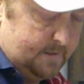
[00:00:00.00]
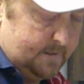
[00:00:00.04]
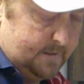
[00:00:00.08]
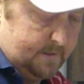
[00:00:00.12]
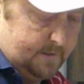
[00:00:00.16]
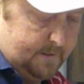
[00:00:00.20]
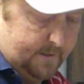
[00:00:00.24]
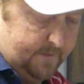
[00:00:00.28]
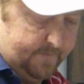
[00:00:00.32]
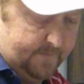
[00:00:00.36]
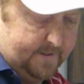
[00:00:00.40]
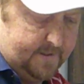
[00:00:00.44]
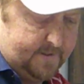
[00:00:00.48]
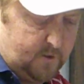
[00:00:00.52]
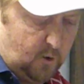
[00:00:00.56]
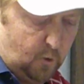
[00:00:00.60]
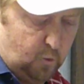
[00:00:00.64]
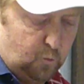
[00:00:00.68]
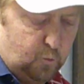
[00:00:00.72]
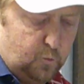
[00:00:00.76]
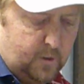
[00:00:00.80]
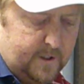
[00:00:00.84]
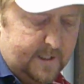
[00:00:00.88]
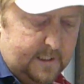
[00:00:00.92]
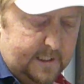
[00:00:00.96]
And these are
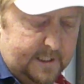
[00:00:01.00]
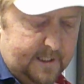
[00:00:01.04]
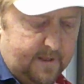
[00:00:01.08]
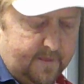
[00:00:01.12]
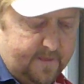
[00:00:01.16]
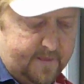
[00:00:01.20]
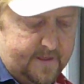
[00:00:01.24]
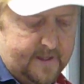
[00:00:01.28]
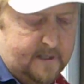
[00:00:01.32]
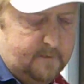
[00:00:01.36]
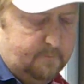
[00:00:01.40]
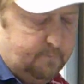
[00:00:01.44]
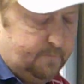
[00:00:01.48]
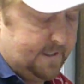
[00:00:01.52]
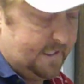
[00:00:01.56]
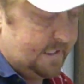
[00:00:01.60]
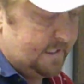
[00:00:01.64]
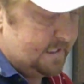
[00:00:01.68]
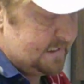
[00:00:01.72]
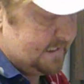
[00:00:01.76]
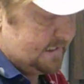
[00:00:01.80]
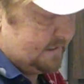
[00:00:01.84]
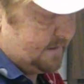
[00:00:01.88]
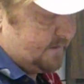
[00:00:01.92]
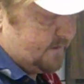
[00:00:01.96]
really thin
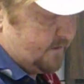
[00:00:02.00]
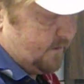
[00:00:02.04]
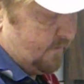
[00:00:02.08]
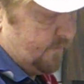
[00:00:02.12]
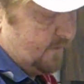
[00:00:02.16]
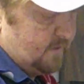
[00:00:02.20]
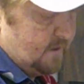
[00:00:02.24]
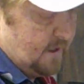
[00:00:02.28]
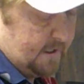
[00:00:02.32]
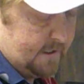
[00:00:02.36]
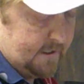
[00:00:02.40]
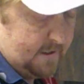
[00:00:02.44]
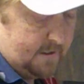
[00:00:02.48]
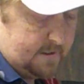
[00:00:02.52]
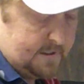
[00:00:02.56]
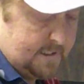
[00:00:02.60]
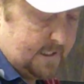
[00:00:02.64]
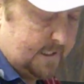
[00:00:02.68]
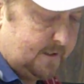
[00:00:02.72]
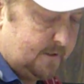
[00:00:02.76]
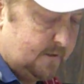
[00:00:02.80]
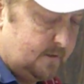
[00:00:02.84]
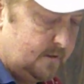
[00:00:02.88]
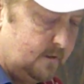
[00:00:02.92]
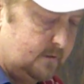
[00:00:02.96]
pieces, so they're not going to take
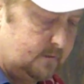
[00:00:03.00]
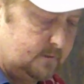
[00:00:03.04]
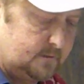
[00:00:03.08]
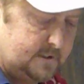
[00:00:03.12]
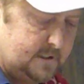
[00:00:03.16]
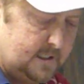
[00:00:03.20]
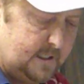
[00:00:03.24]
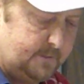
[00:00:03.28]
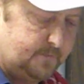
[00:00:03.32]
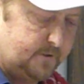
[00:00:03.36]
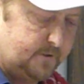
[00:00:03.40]
a long time to